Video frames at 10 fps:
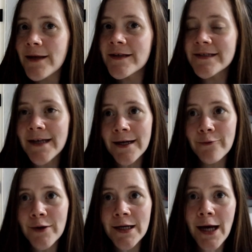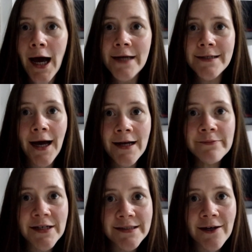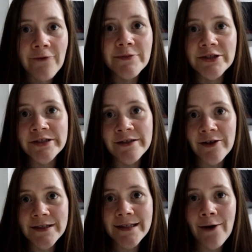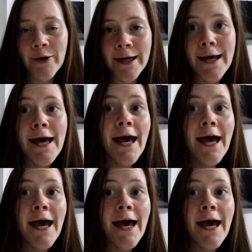The second one, I tied myself, but she lost that one.